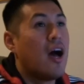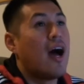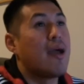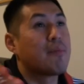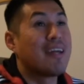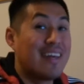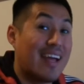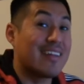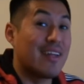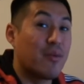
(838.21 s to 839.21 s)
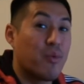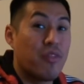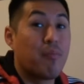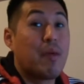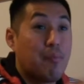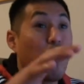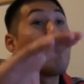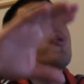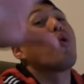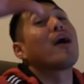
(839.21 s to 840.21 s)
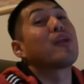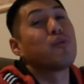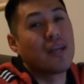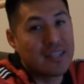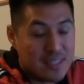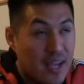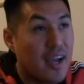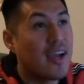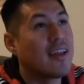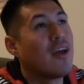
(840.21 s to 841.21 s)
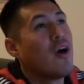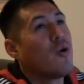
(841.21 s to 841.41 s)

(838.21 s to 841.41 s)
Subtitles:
I'm connected with people who know how to do like design,